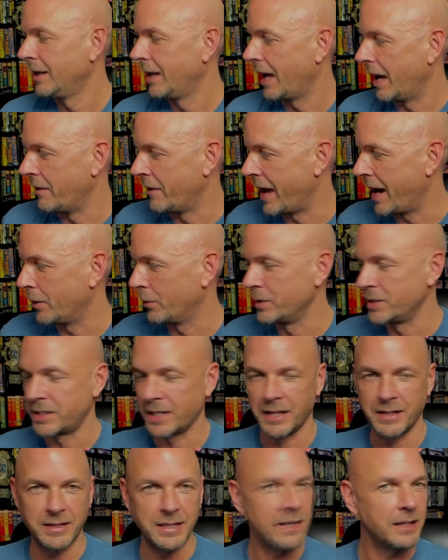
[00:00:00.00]
And that was,
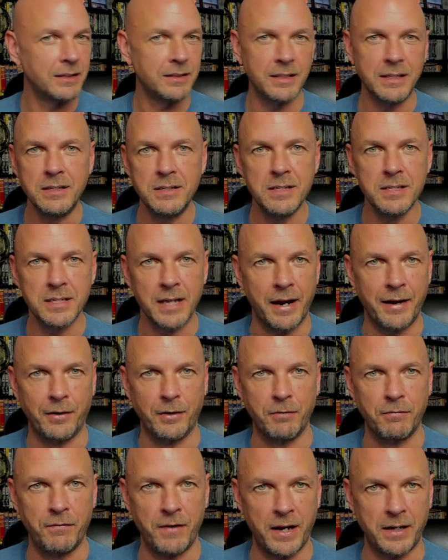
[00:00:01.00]
I think, the desired
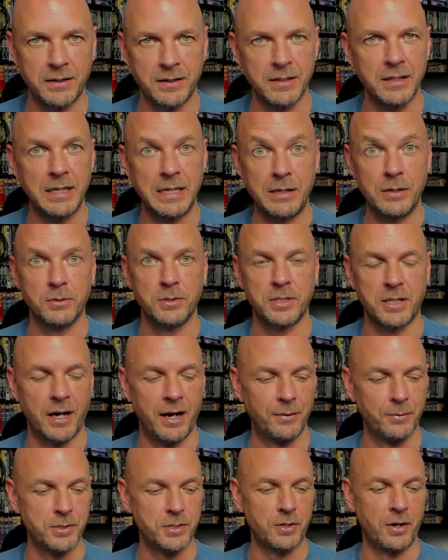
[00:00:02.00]
effect that Io
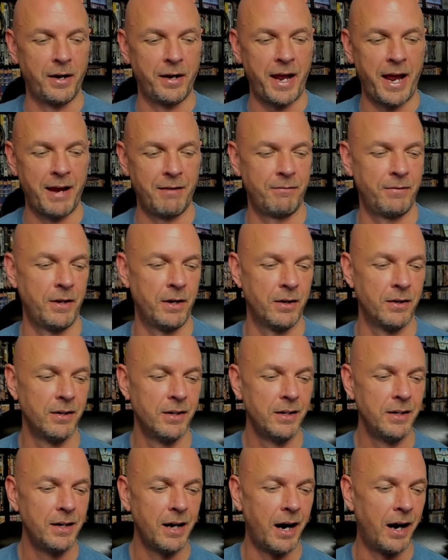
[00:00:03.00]
Sky was trying to have there
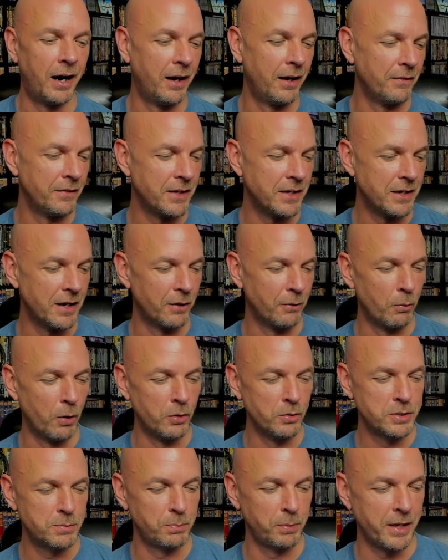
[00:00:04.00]
on the
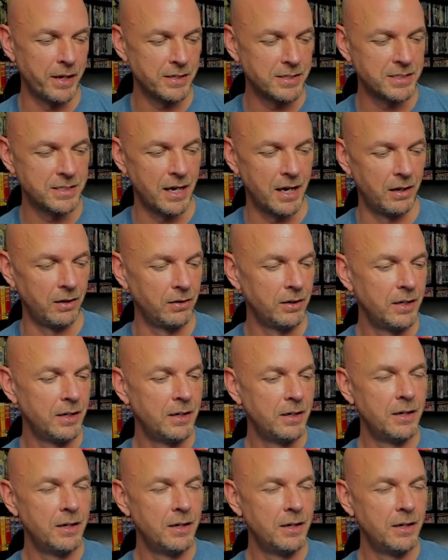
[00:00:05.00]
rose plant cell.